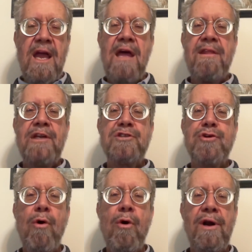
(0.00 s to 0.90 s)
And then
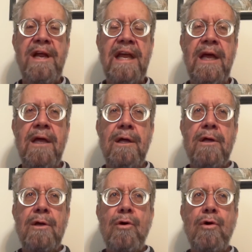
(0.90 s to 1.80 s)
Torrey,
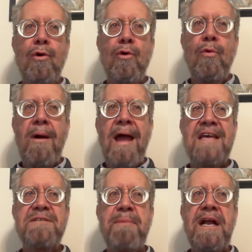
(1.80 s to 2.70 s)
who
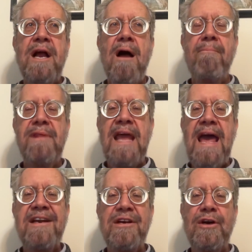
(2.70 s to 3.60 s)
has become the
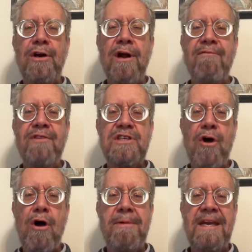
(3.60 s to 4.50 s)
editor of this
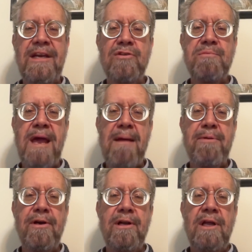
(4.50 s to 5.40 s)
Albany newspaper,